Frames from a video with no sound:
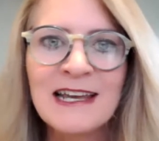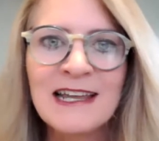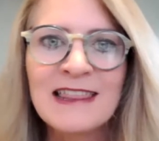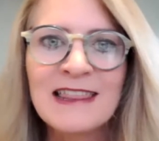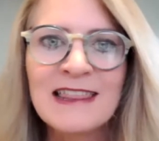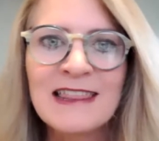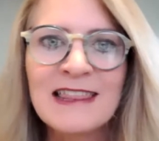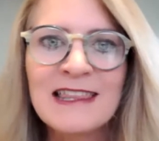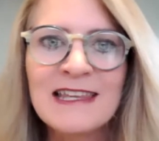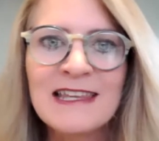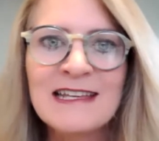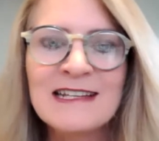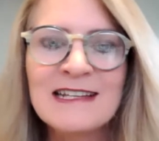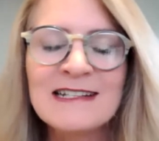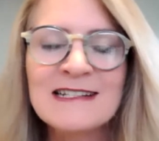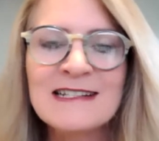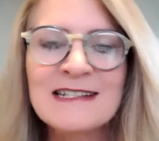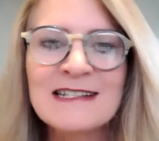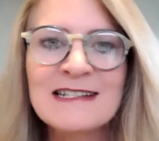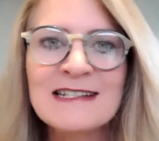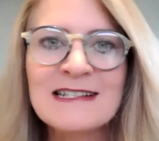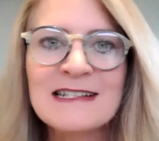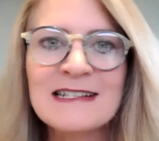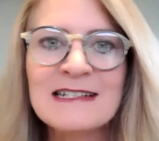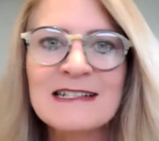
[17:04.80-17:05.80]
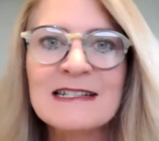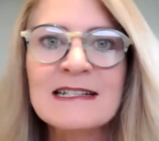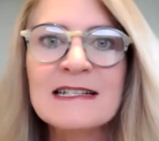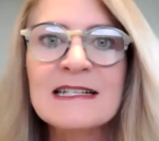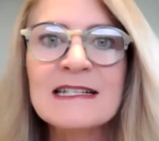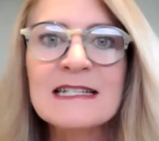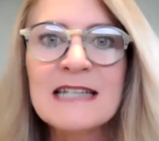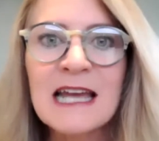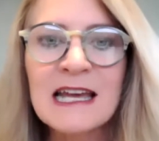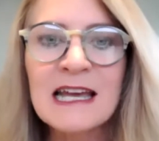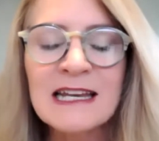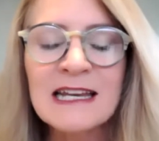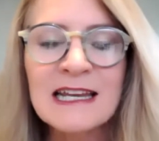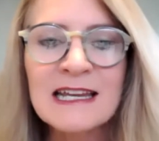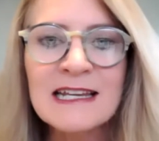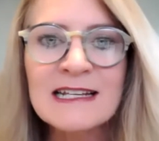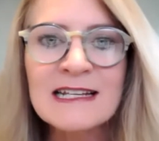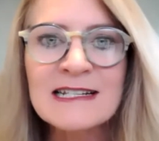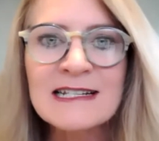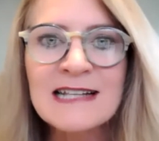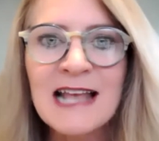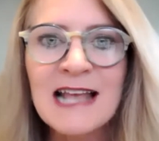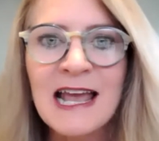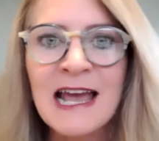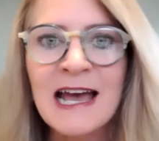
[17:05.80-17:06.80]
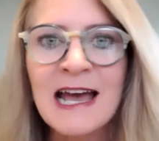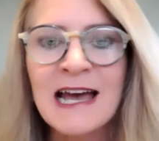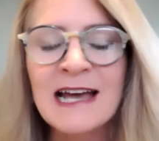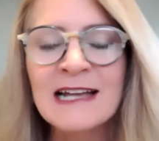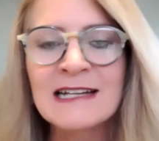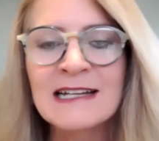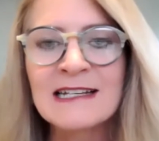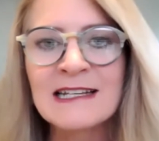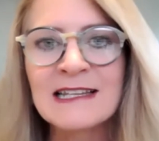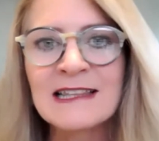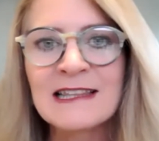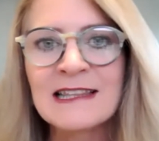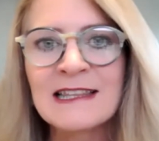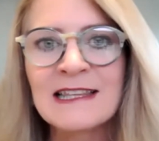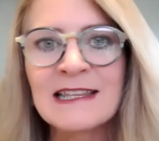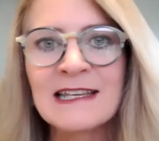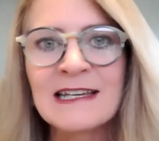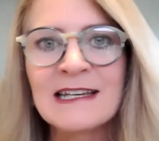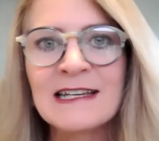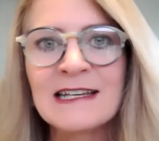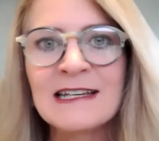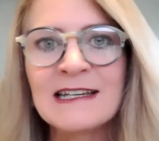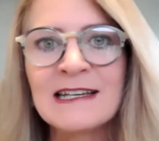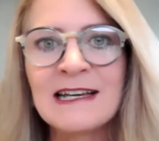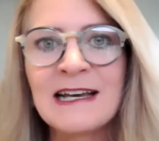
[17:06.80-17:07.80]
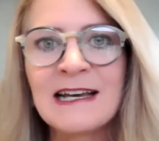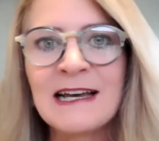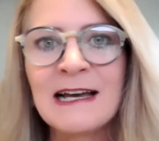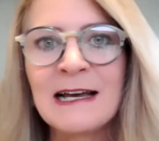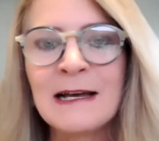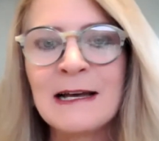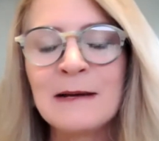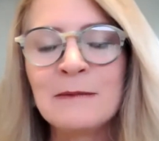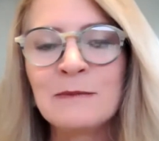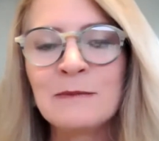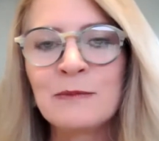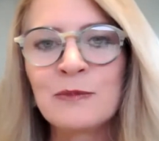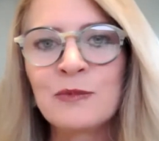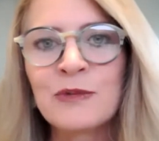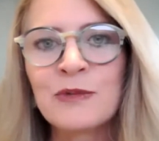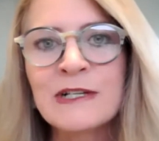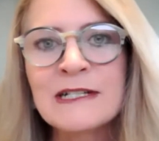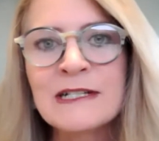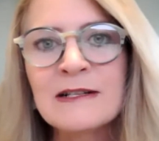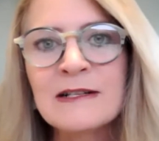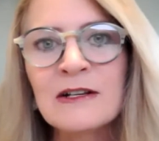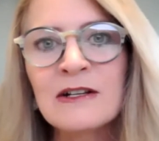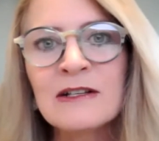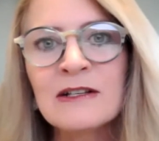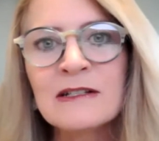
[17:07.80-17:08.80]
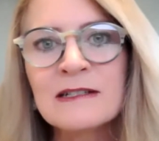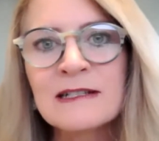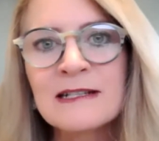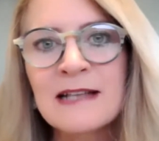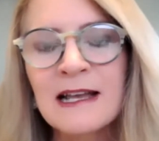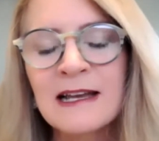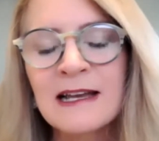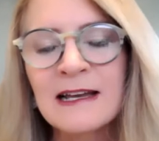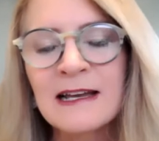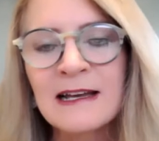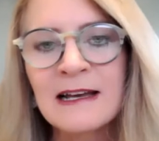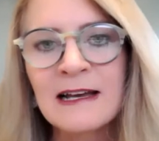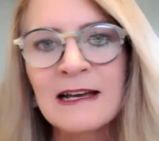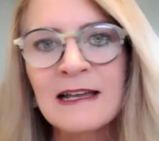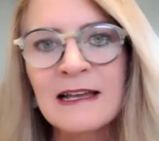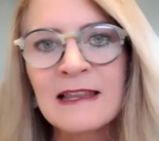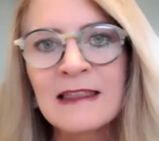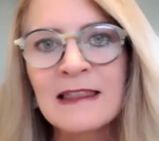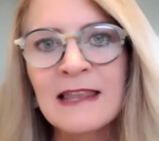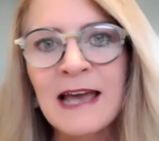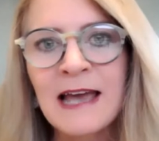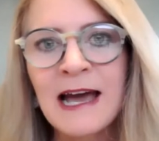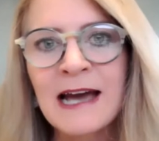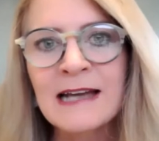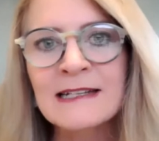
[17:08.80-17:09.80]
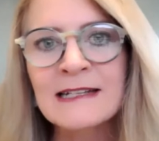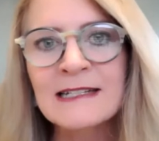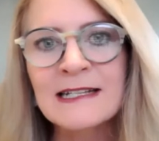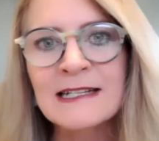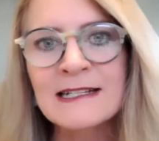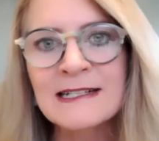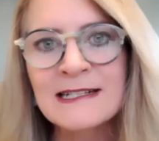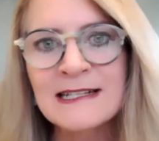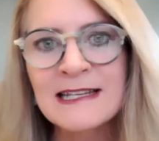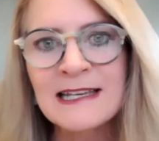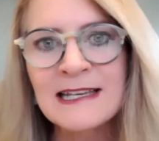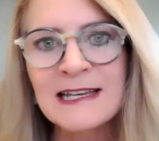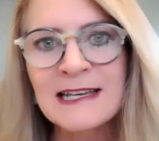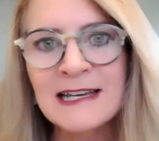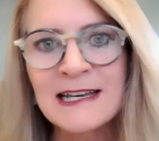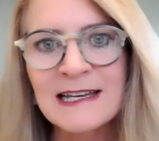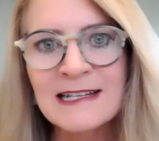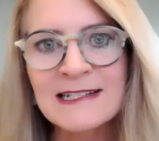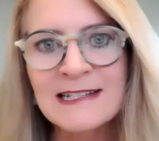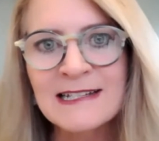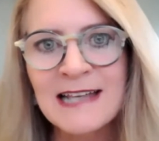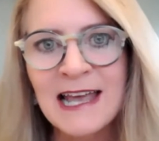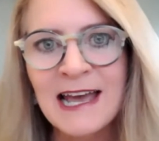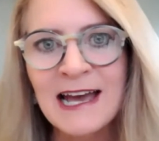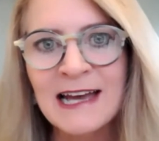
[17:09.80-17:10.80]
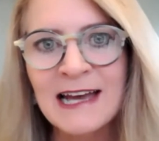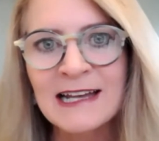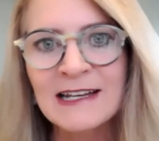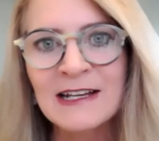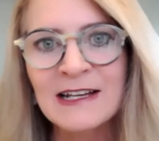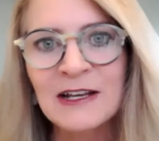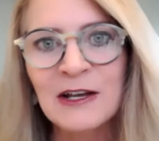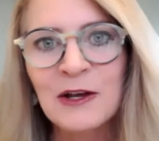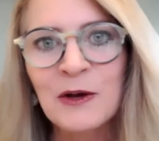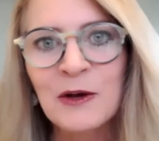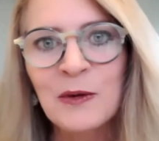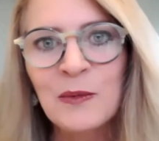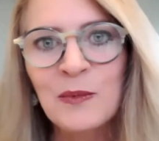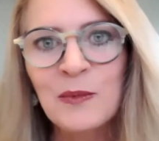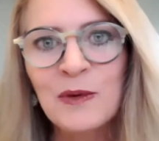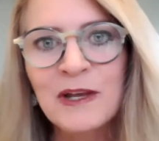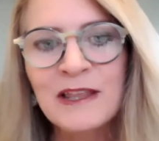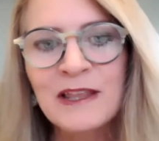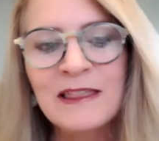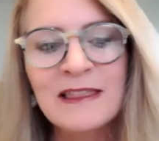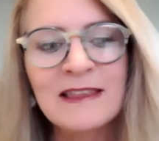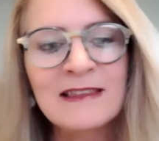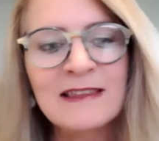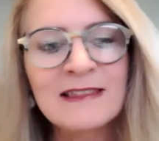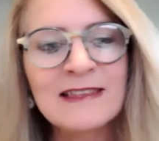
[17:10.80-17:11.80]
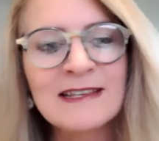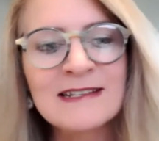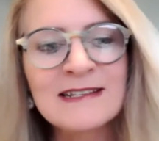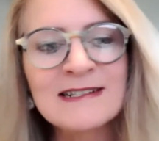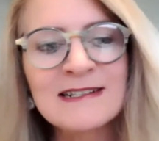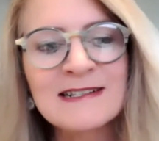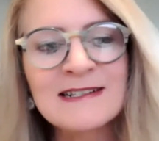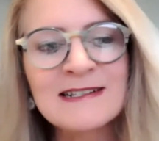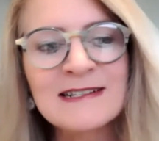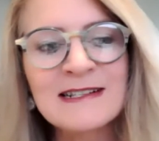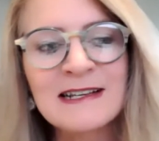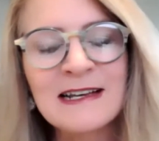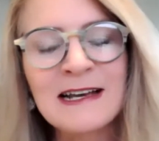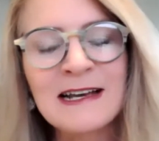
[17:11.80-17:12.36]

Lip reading: these studies and the results that Asea has had with this